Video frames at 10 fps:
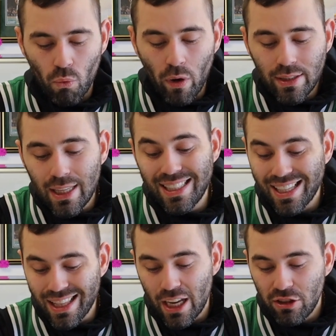Once they
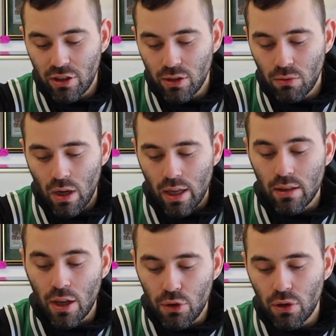send that to you,
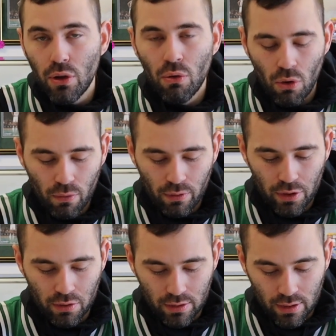then you can go over
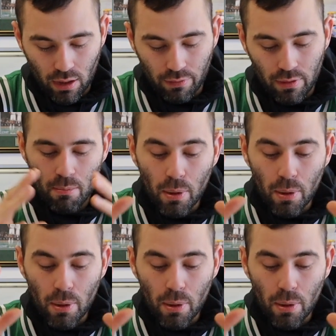it yourself.